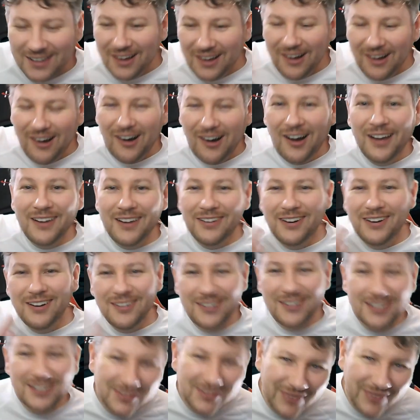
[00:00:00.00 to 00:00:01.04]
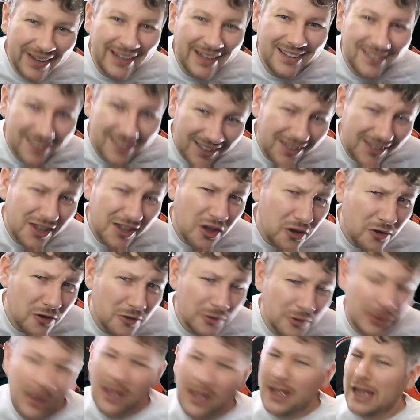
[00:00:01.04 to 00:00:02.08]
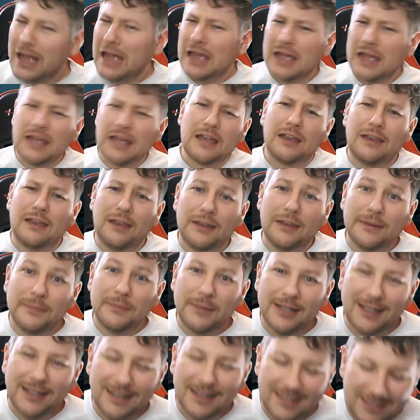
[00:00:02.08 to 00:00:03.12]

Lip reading: I will speak to you in a minute.